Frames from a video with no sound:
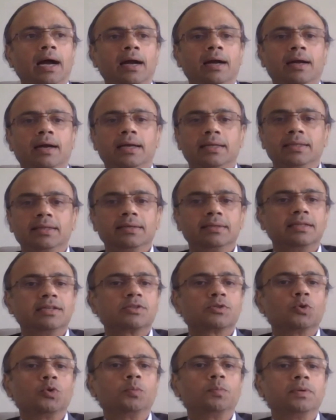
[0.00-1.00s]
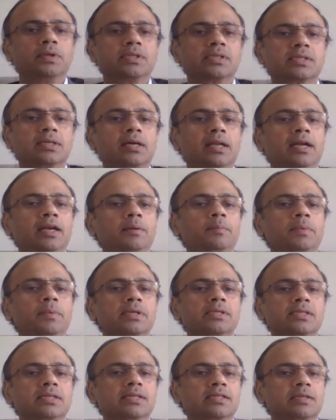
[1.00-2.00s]
Uh, I think this opens great
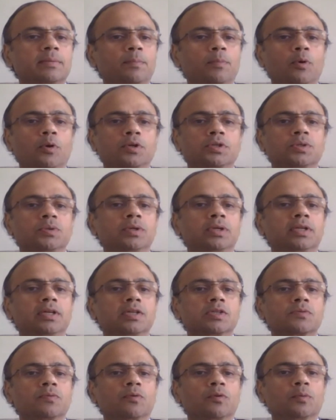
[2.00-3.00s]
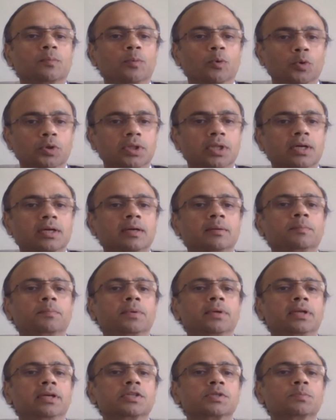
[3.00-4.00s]
business opportunities for both the
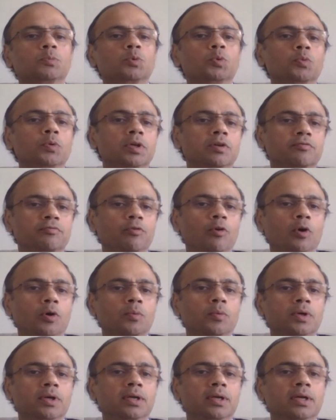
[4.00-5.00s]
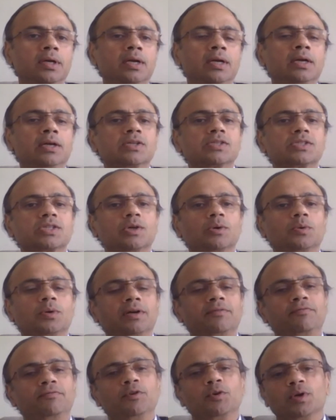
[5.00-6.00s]
companies moving forward. So
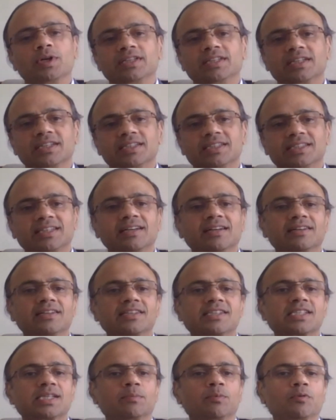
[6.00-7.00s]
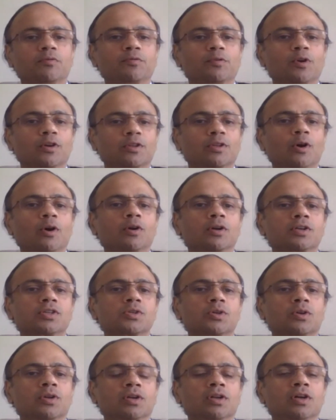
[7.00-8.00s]
if you can just share some of your
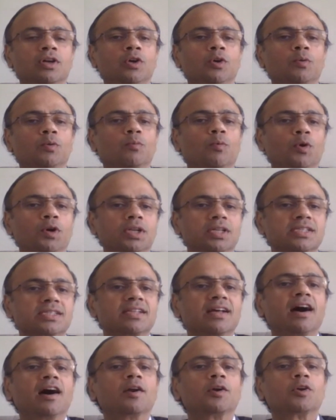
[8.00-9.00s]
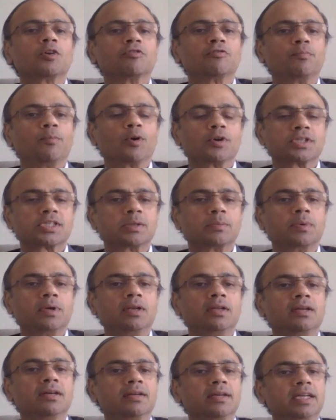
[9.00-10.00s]
thoughts on what is the art of
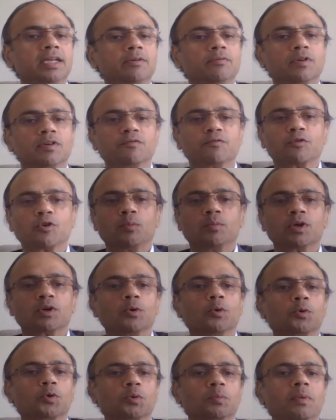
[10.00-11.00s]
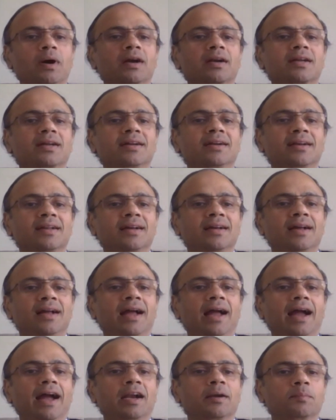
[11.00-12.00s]
possible here, even from a go-to-market
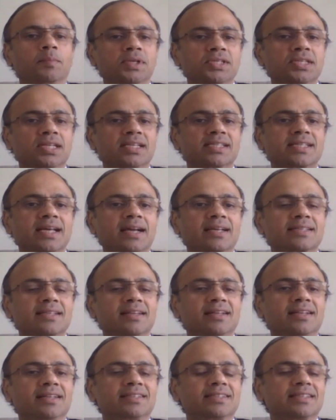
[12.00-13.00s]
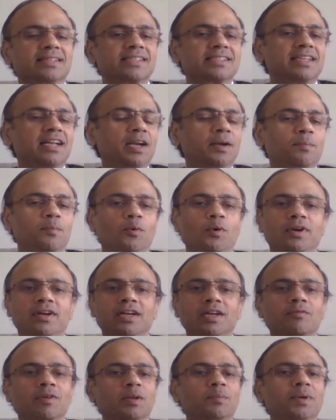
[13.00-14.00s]
and business acceleration standpoint,
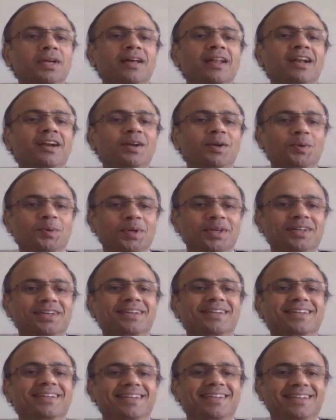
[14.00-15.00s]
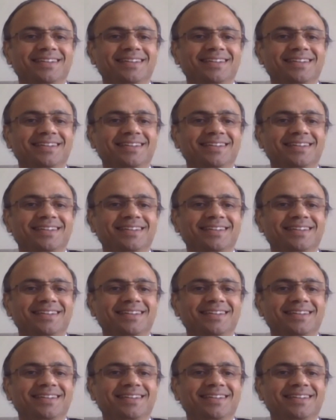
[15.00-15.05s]
it will be great to hear.